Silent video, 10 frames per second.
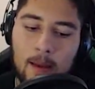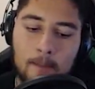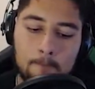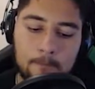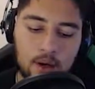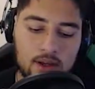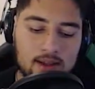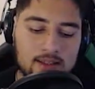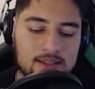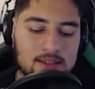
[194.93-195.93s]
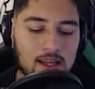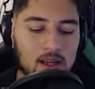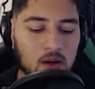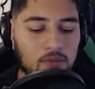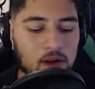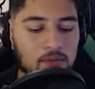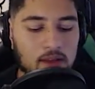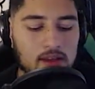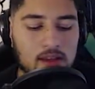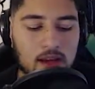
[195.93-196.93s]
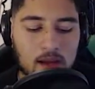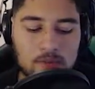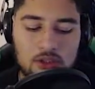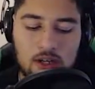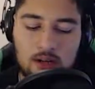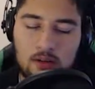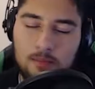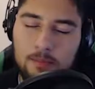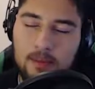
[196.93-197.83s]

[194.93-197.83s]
but instead of having a time trial,